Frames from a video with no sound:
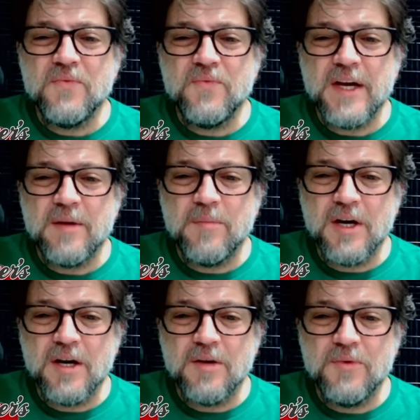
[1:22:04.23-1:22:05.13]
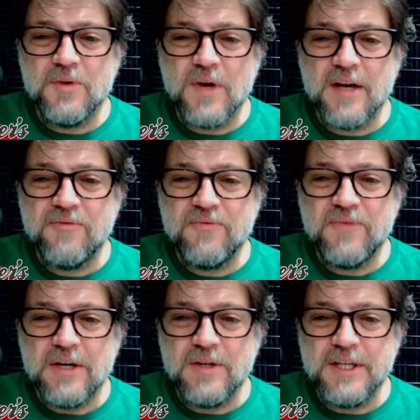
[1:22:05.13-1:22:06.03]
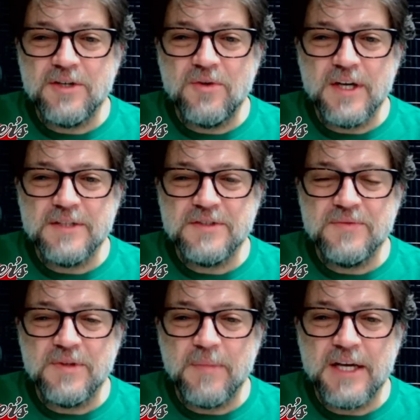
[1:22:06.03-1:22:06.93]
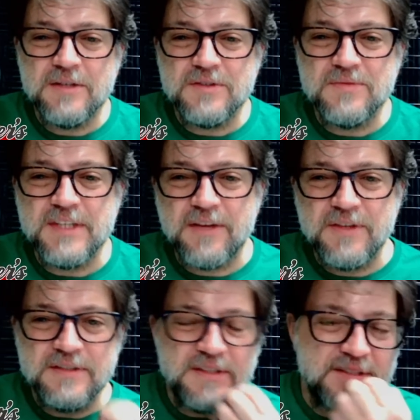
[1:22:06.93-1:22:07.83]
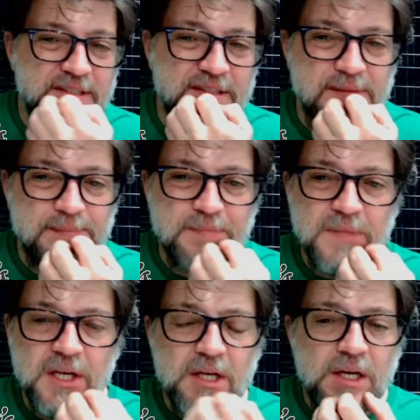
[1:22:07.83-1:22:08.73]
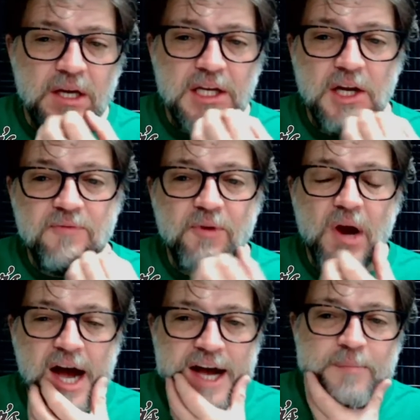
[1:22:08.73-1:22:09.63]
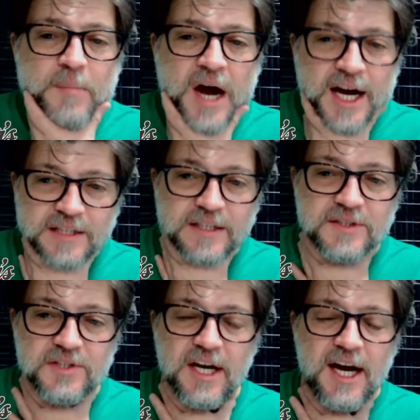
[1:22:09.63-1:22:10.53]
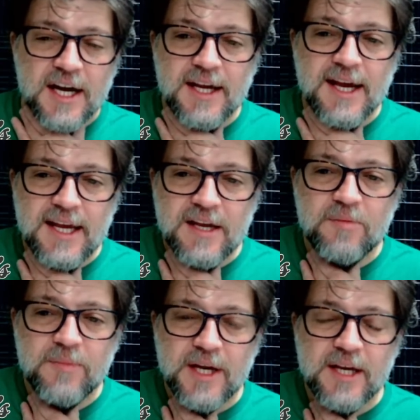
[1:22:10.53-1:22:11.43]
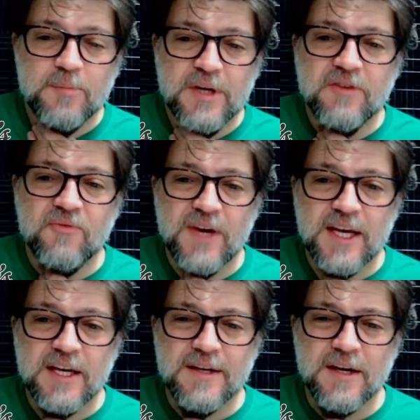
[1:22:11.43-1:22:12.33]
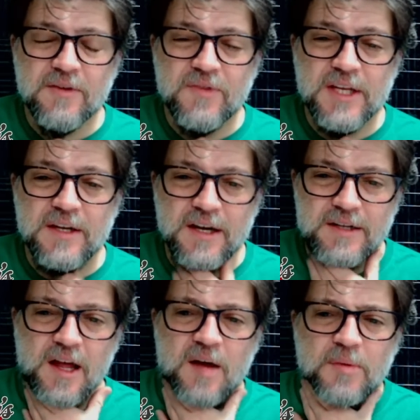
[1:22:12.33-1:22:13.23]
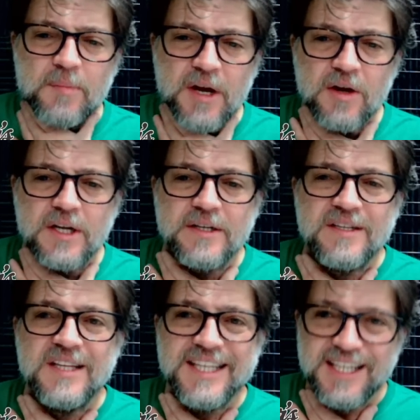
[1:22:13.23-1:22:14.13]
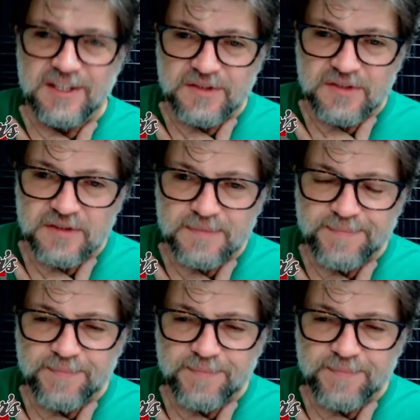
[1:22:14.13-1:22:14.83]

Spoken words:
Fat Bob, you ride fairly aggressive in the mountains of Southeast Tennessee. For high mileage, I am a big fan of the Dunlop American Elites.